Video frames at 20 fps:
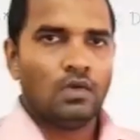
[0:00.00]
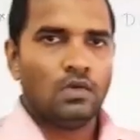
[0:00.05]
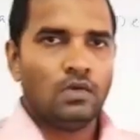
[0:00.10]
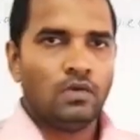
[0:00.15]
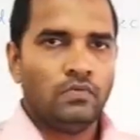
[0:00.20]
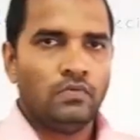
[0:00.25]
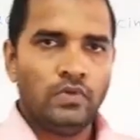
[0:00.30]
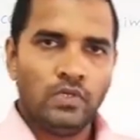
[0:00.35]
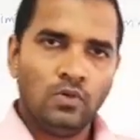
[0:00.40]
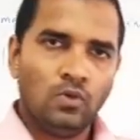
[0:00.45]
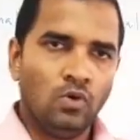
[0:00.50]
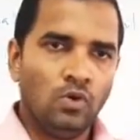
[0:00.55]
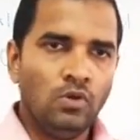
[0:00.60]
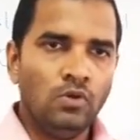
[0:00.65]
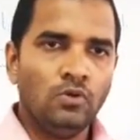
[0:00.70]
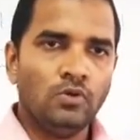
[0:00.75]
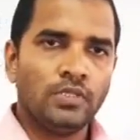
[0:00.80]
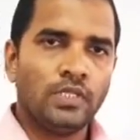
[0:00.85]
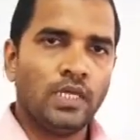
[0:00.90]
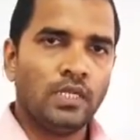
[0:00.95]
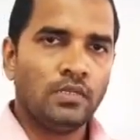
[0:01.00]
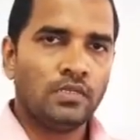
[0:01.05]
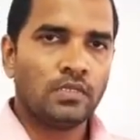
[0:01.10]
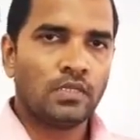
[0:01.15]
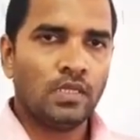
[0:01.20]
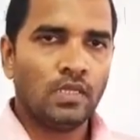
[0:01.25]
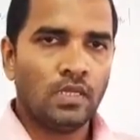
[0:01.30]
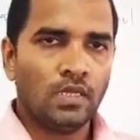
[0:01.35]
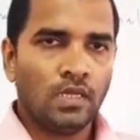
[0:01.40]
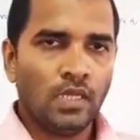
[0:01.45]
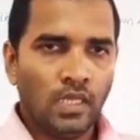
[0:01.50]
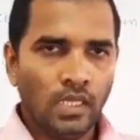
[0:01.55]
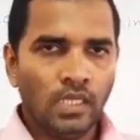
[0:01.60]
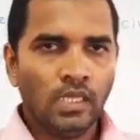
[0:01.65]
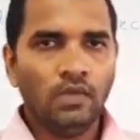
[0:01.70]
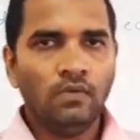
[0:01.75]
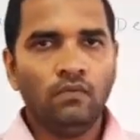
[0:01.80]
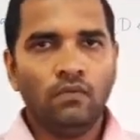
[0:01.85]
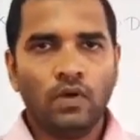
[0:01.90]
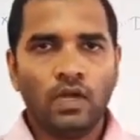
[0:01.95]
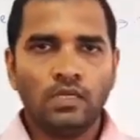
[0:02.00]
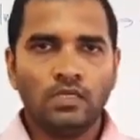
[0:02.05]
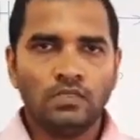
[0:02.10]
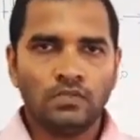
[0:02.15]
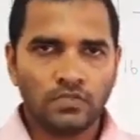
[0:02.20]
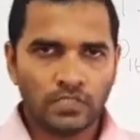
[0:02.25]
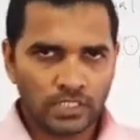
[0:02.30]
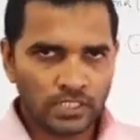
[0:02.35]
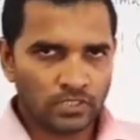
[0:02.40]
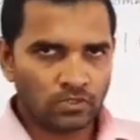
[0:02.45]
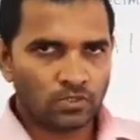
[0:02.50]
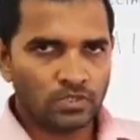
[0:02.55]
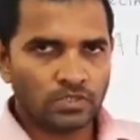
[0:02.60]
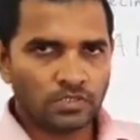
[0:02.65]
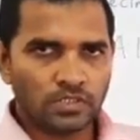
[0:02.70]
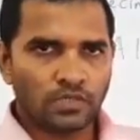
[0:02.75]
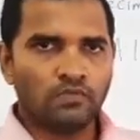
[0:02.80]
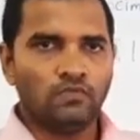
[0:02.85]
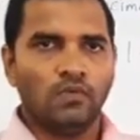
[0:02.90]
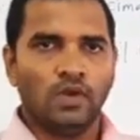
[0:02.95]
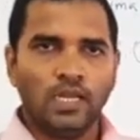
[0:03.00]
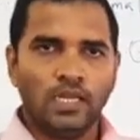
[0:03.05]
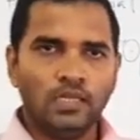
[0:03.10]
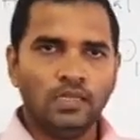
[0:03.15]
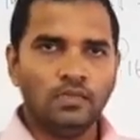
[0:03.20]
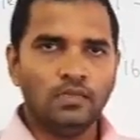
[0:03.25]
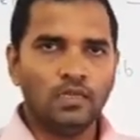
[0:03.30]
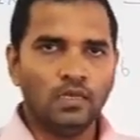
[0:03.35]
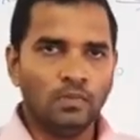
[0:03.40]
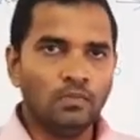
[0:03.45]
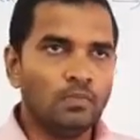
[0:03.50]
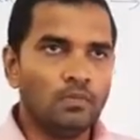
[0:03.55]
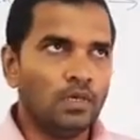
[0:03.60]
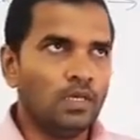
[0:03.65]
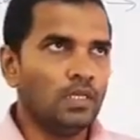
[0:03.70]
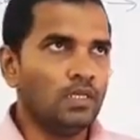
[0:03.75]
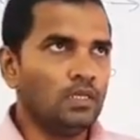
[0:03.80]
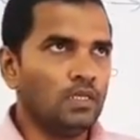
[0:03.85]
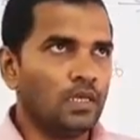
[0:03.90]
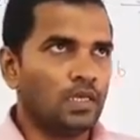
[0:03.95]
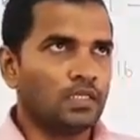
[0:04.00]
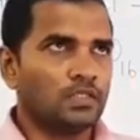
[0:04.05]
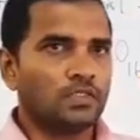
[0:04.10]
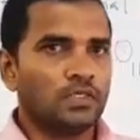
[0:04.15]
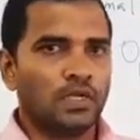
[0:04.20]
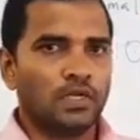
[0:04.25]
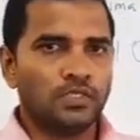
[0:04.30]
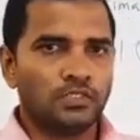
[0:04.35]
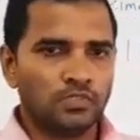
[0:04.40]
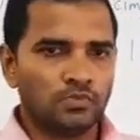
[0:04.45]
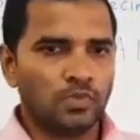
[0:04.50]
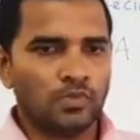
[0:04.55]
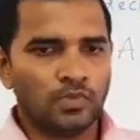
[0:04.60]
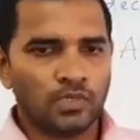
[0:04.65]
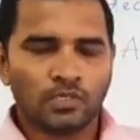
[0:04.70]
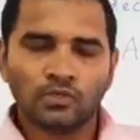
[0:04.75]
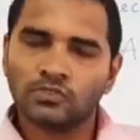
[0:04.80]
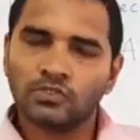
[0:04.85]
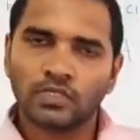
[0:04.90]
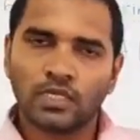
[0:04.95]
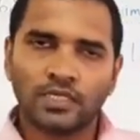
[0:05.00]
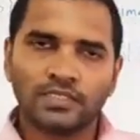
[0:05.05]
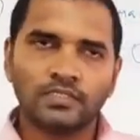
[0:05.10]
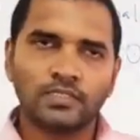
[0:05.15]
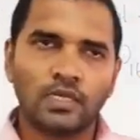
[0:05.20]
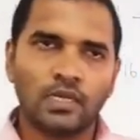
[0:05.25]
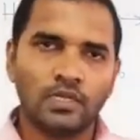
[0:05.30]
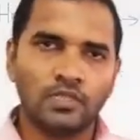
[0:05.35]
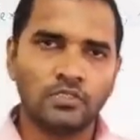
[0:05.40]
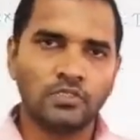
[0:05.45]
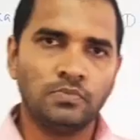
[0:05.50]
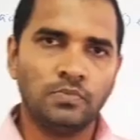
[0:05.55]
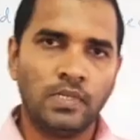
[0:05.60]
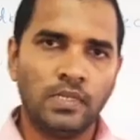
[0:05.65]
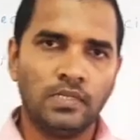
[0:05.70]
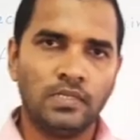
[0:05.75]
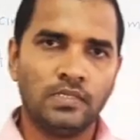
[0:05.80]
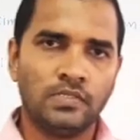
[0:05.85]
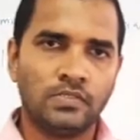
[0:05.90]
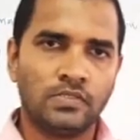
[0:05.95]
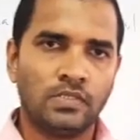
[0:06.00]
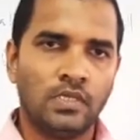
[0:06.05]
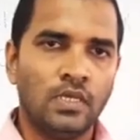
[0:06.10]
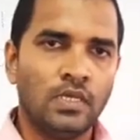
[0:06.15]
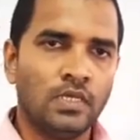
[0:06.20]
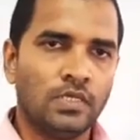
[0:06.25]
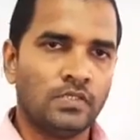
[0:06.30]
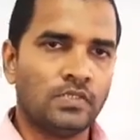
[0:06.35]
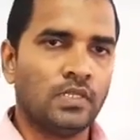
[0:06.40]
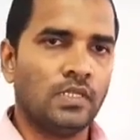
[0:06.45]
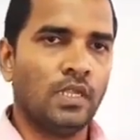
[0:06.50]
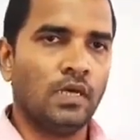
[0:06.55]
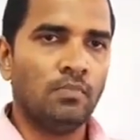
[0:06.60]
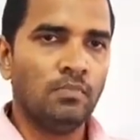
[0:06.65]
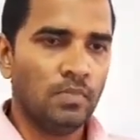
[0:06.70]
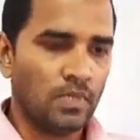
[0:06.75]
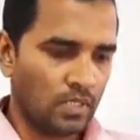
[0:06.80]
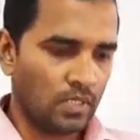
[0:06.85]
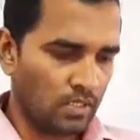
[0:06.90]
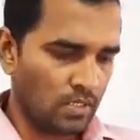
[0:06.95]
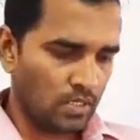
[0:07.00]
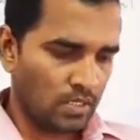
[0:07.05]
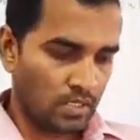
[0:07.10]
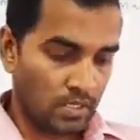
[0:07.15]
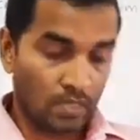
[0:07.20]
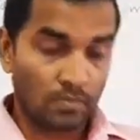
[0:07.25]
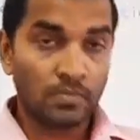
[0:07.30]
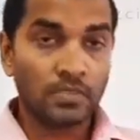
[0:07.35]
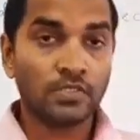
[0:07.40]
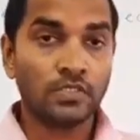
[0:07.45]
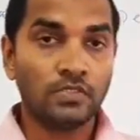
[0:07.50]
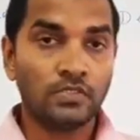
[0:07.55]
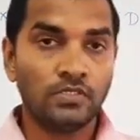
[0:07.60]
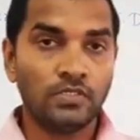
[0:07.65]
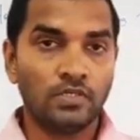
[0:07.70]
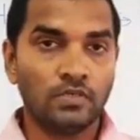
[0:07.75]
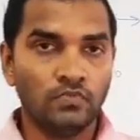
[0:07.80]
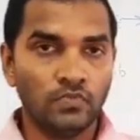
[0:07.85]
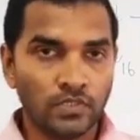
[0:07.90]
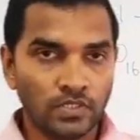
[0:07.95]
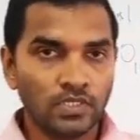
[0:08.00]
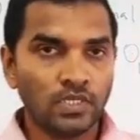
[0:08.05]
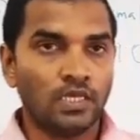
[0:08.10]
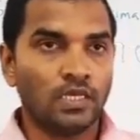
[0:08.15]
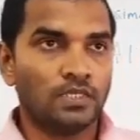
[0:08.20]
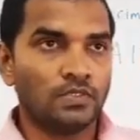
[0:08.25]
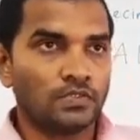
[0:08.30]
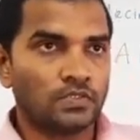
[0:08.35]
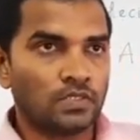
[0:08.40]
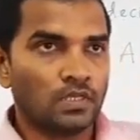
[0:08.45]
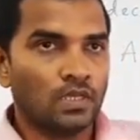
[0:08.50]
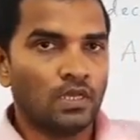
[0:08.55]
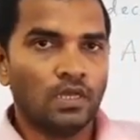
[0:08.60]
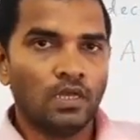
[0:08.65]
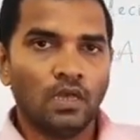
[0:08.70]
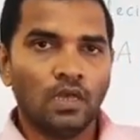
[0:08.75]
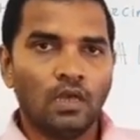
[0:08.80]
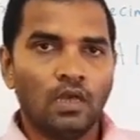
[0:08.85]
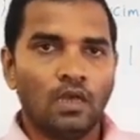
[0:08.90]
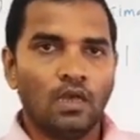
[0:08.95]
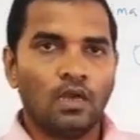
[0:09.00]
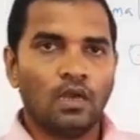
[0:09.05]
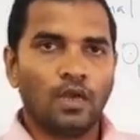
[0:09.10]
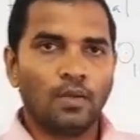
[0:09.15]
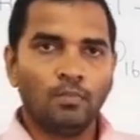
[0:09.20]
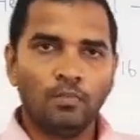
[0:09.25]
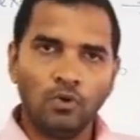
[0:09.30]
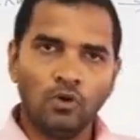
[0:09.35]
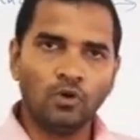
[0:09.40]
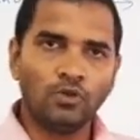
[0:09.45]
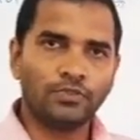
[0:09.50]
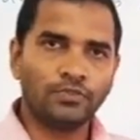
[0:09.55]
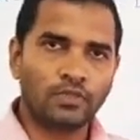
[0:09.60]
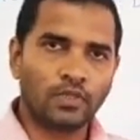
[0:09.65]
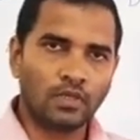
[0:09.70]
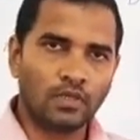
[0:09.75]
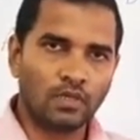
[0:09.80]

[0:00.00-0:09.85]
We all know that A10 is a valid number in hexadecimal because hexadecimal is a number system which has both